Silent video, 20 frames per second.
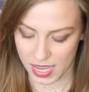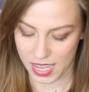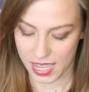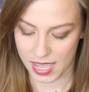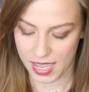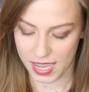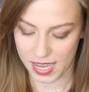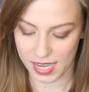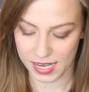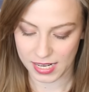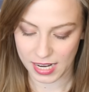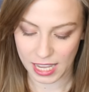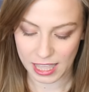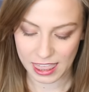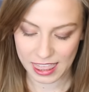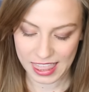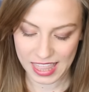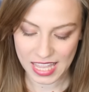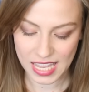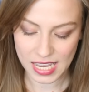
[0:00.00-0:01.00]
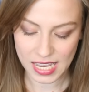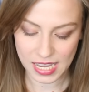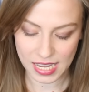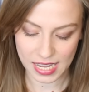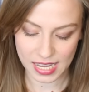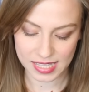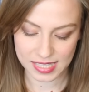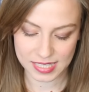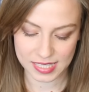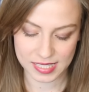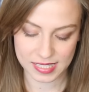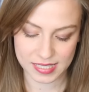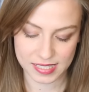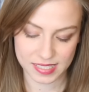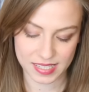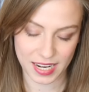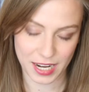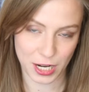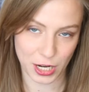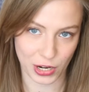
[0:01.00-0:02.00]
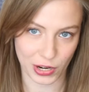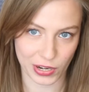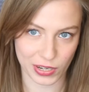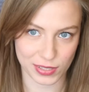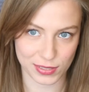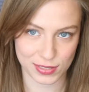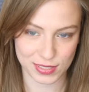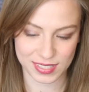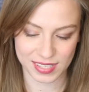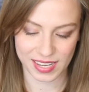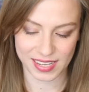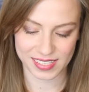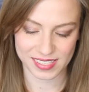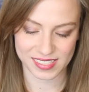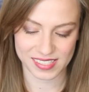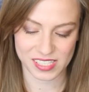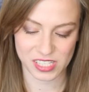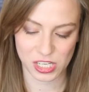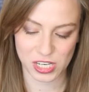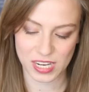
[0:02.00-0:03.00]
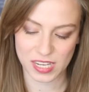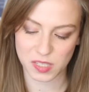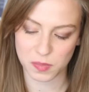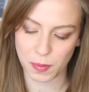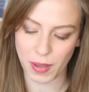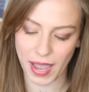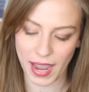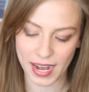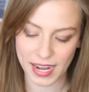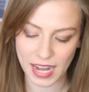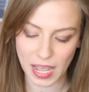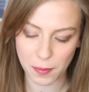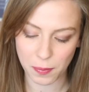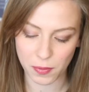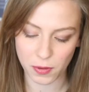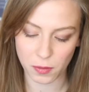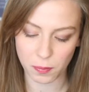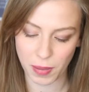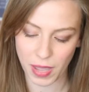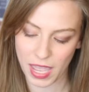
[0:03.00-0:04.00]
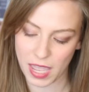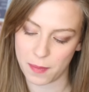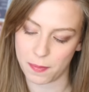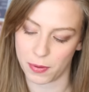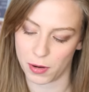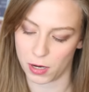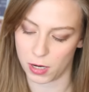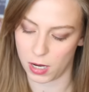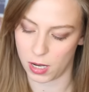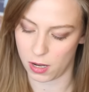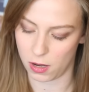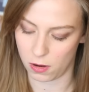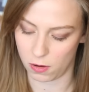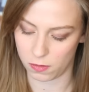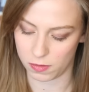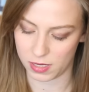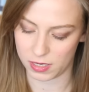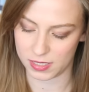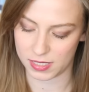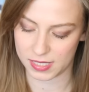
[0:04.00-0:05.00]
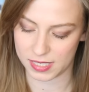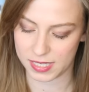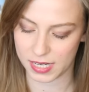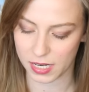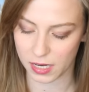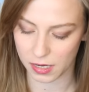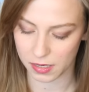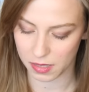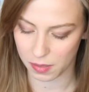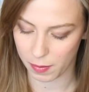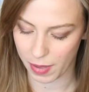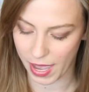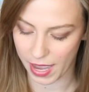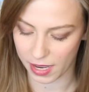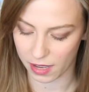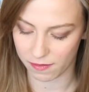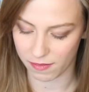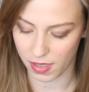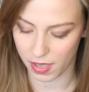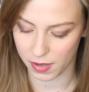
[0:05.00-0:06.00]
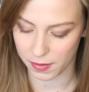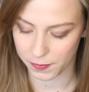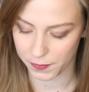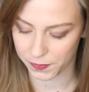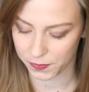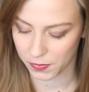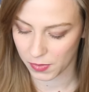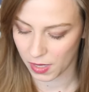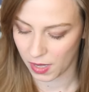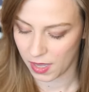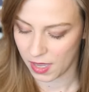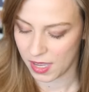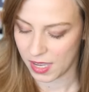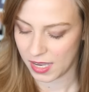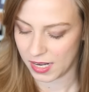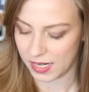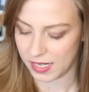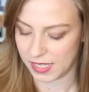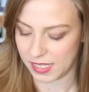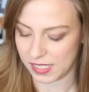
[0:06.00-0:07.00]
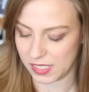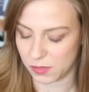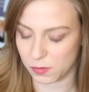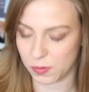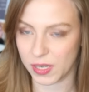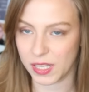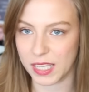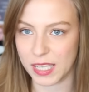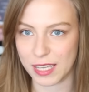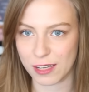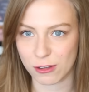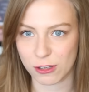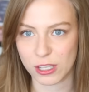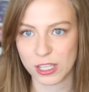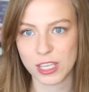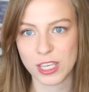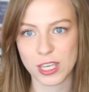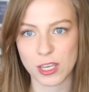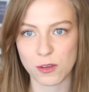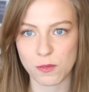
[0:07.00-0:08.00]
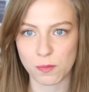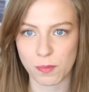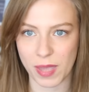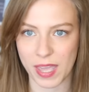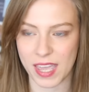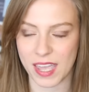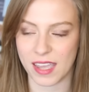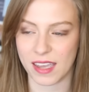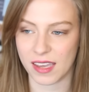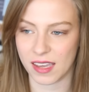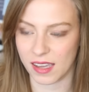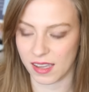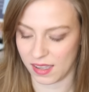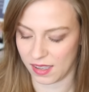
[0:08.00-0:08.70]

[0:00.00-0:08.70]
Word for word: And I think it's stickers, because she's Pineapple Paper Co. There's a sticker on the back of it. It's really cute pink